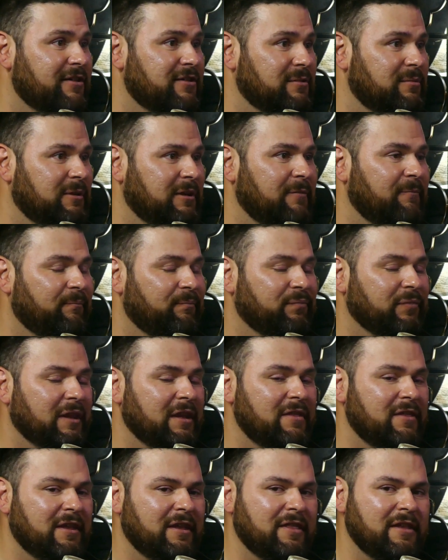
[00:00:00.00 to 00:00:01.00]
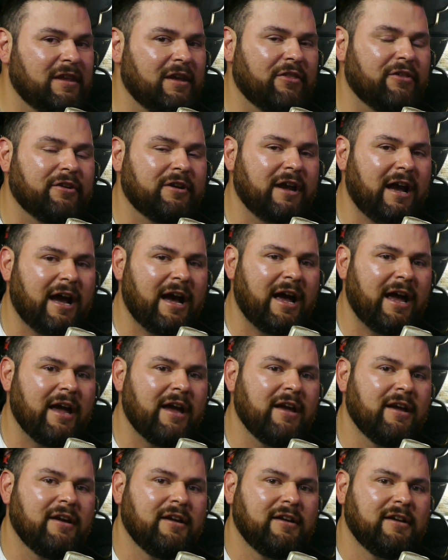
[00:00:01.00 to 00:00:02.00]
me. And then the other guy,
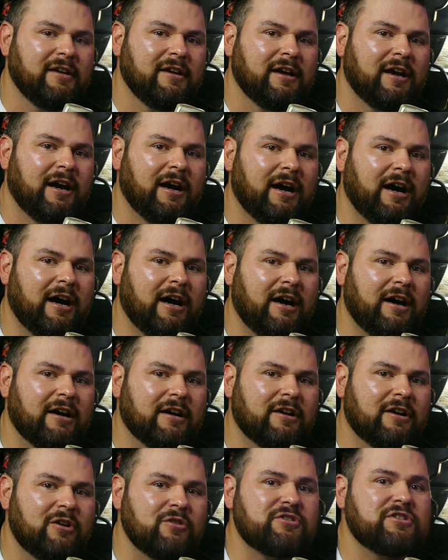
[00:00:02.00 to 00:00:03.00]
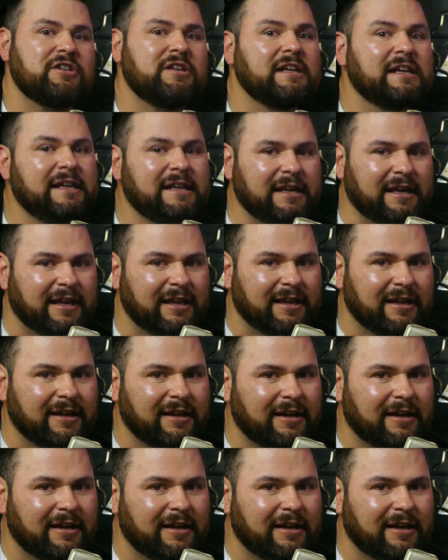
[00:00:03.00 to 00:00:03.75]
Coach King,